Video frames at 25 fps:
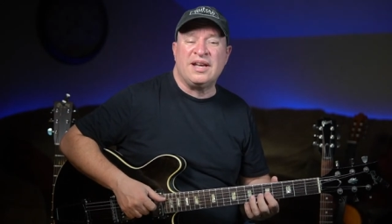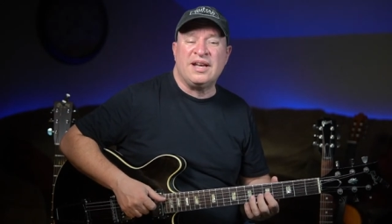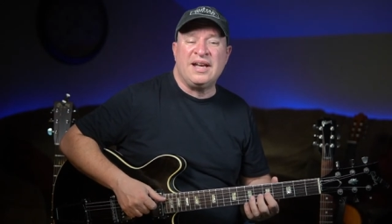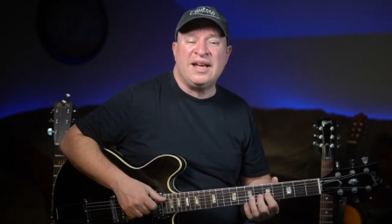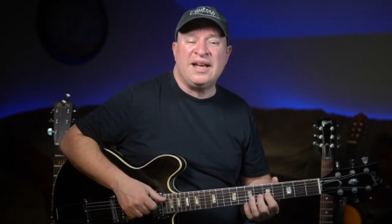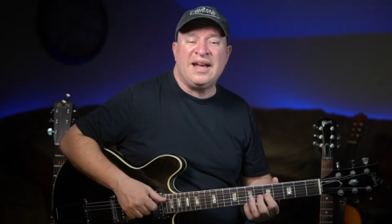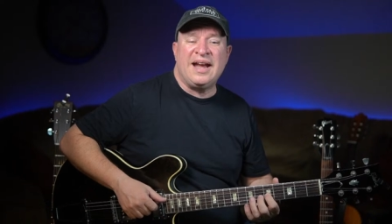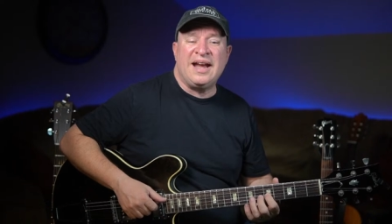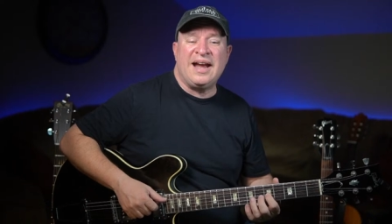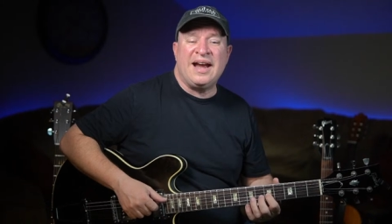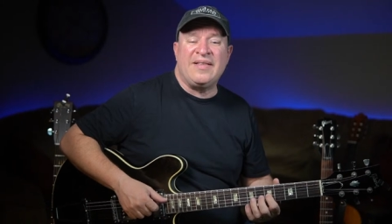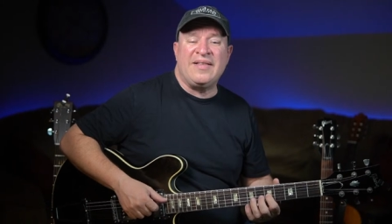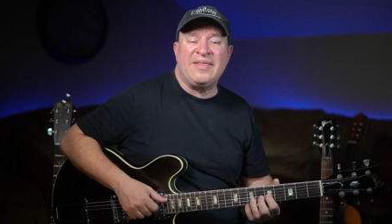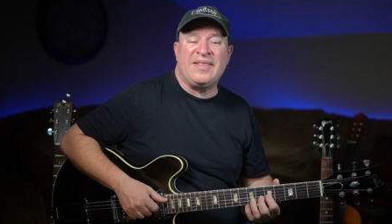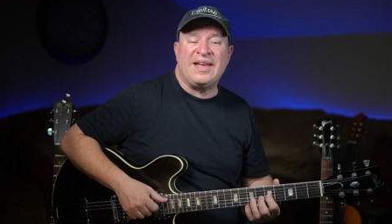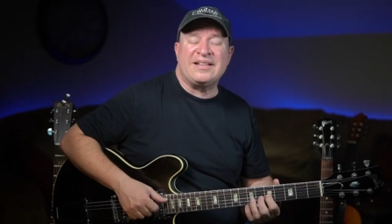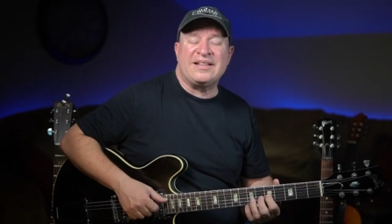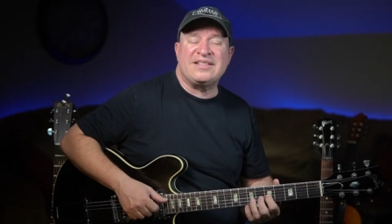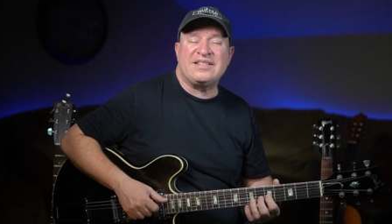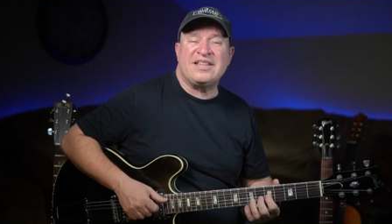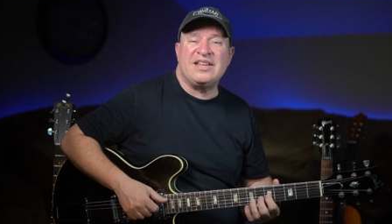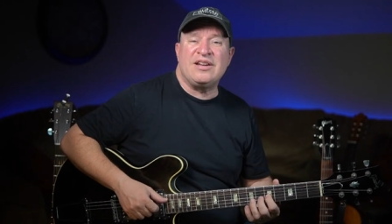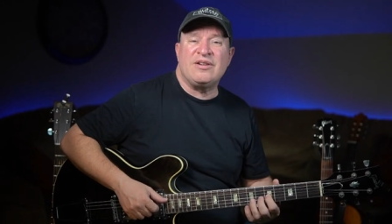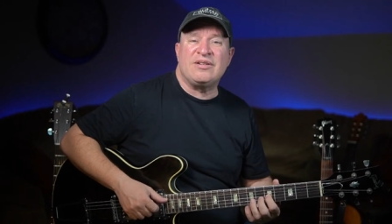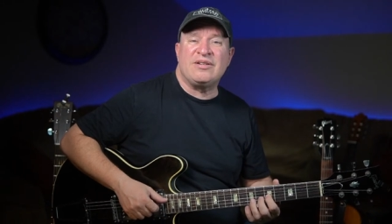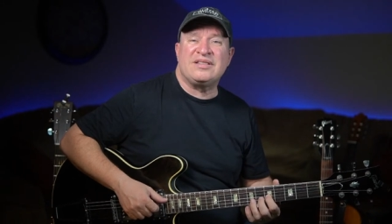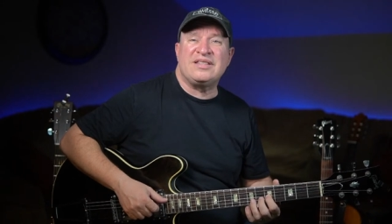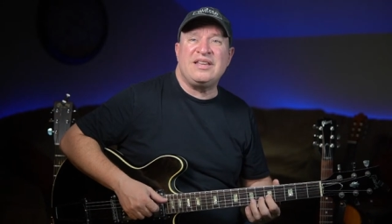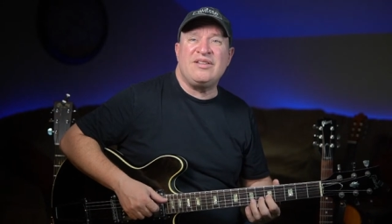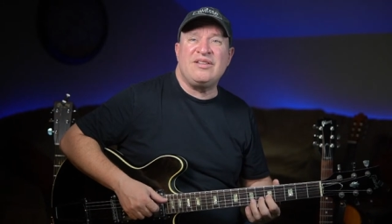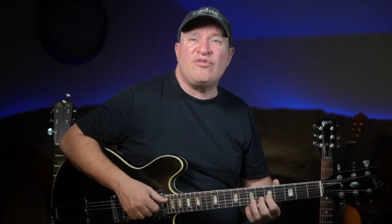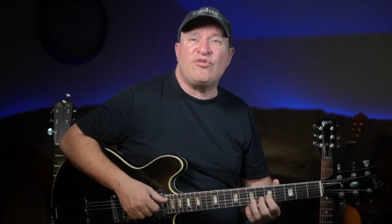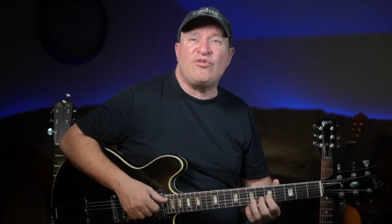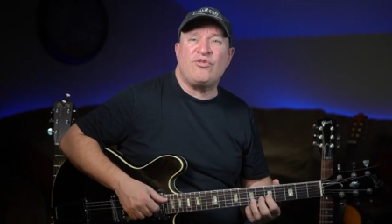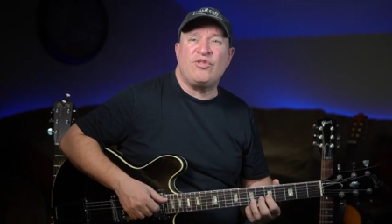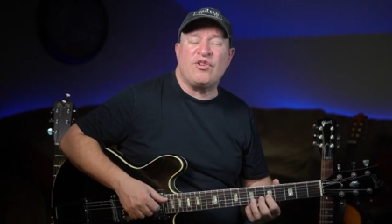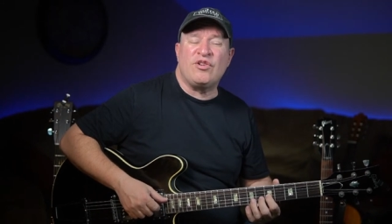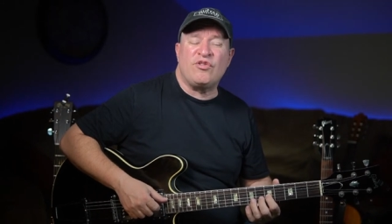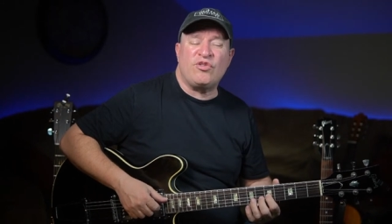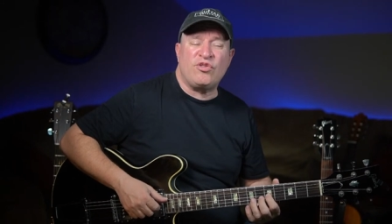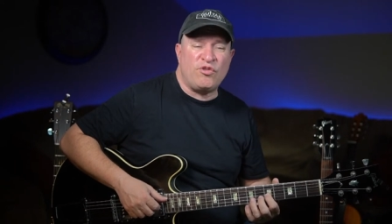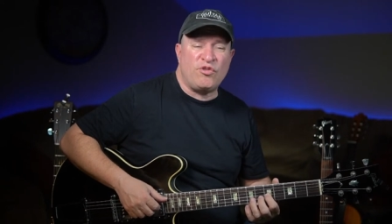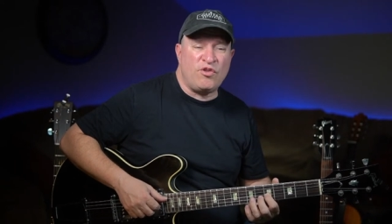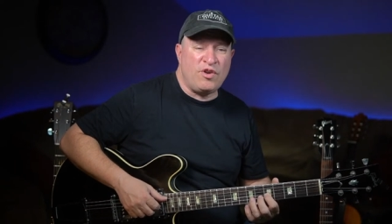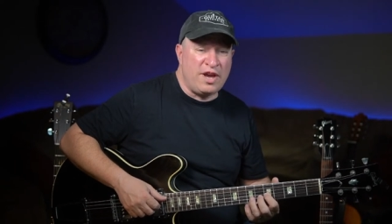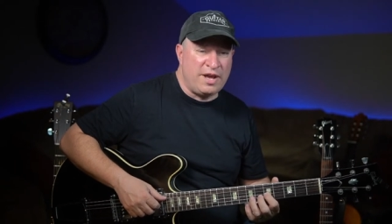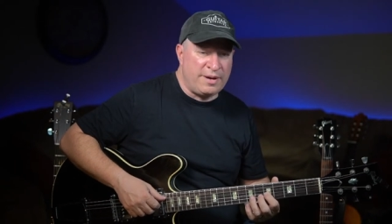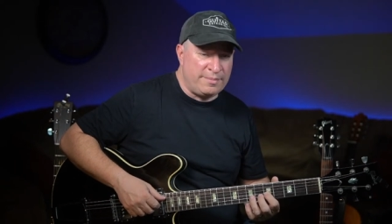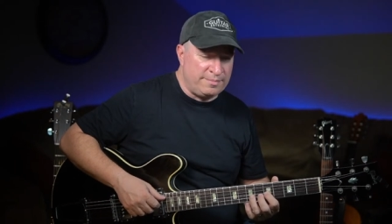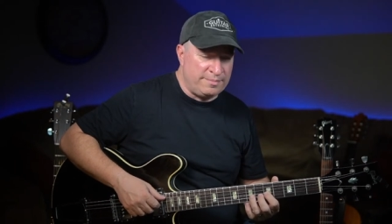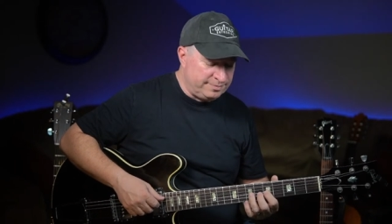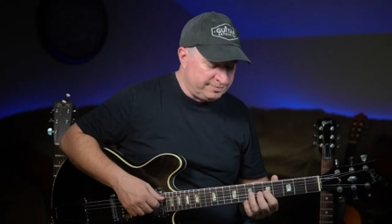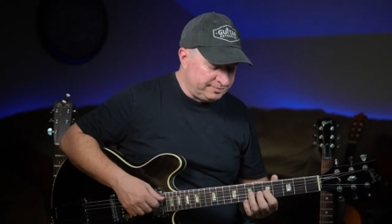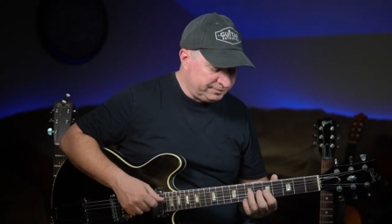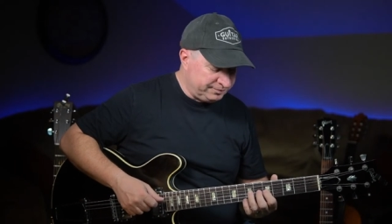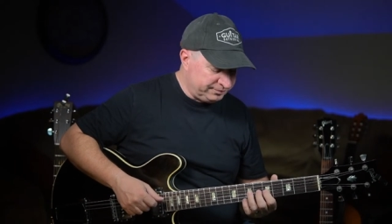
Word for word: and that's here at the fifth fret.